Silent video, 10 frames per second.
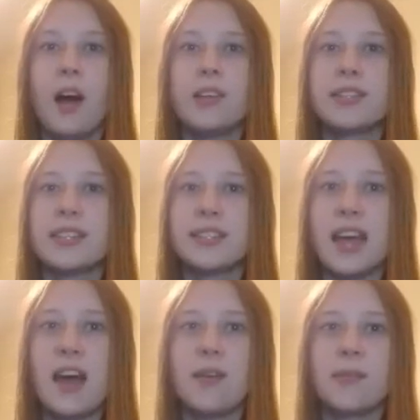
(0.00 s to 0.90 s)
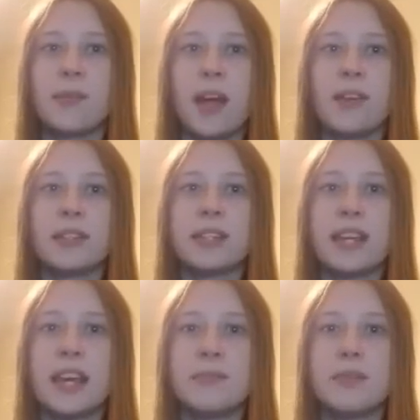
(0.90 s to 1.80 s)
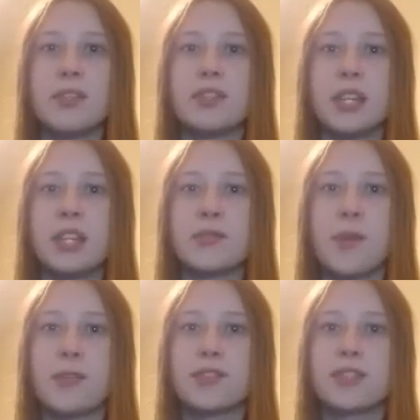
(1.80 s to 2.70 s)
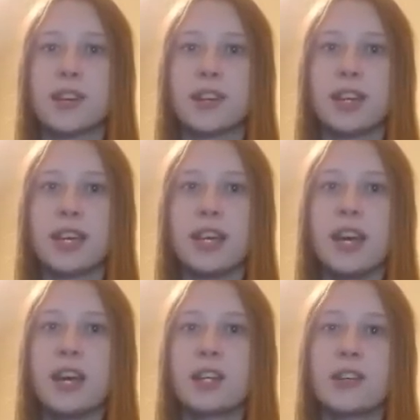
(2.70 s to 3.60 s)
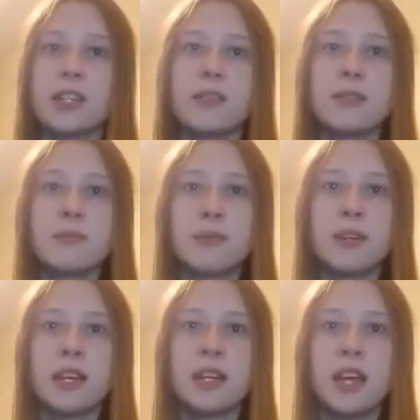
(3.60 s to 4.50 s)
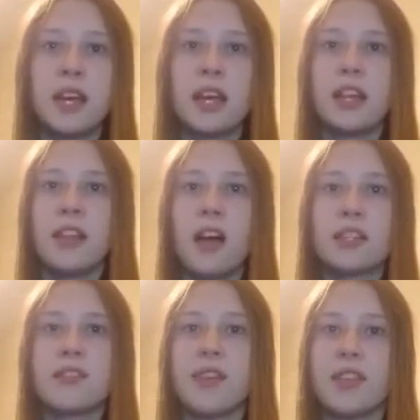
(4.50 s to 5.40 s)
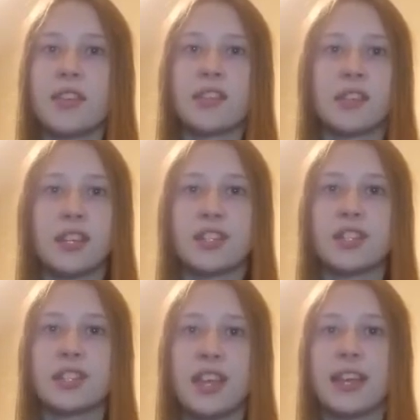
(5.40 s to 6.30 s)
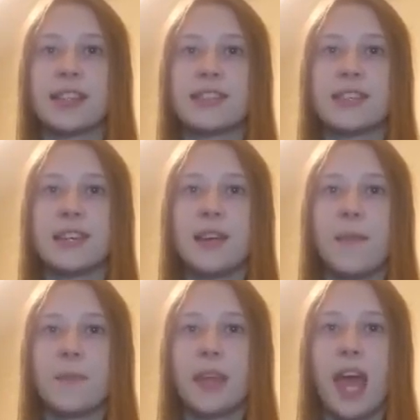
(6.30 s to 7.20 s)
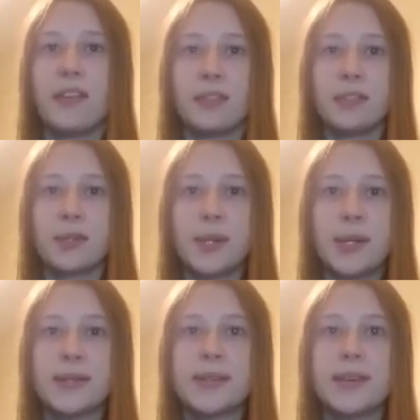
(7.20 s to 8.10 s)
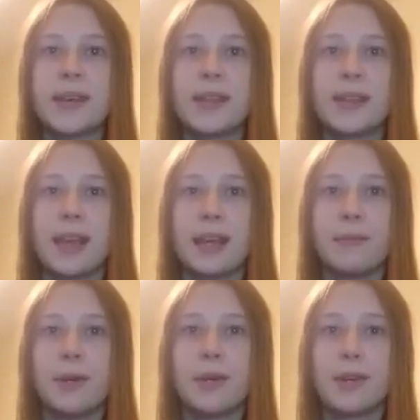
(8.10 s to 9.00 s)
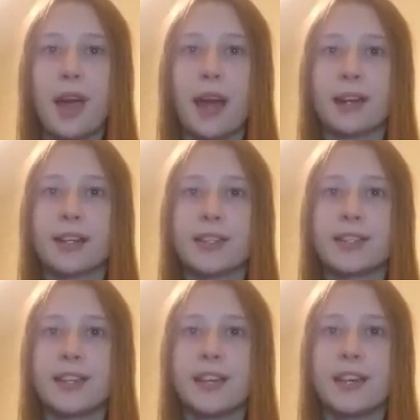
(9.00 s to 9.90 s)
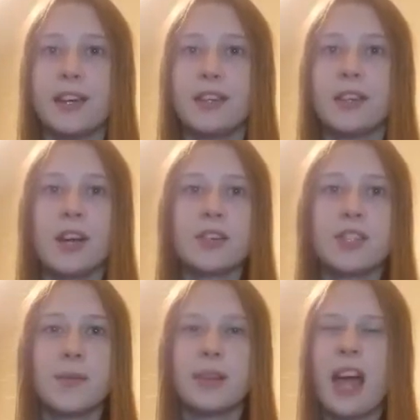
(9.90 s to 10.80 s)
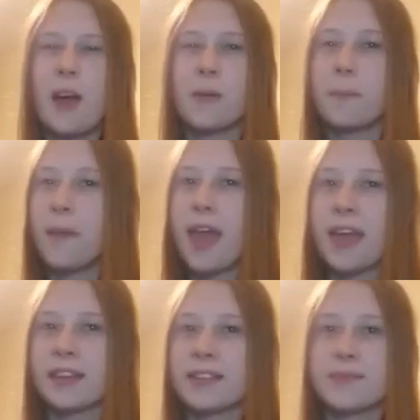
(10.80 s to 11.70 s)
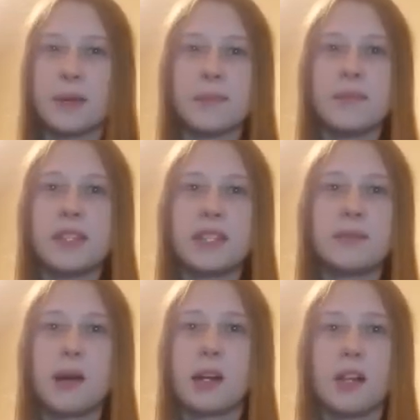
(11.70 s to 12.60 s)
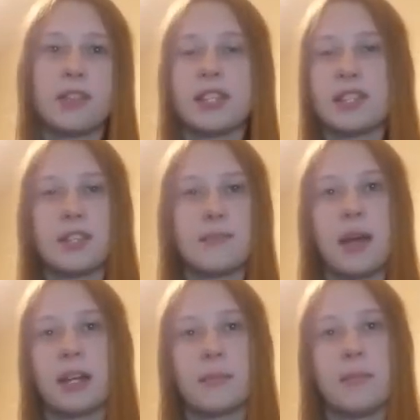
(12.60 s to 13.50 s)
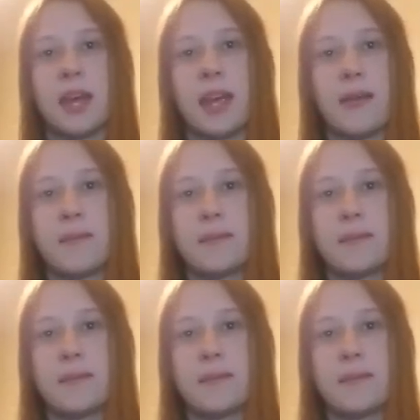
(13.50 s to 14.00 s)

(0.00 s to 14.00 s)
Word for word: all sit down round the table to eat roast turkey, Christmas pudding, and lots of other delicious things. Afterwards, they pull crackers. There are some loud bangs, but Mrs. Barlow doesn't mind a bit.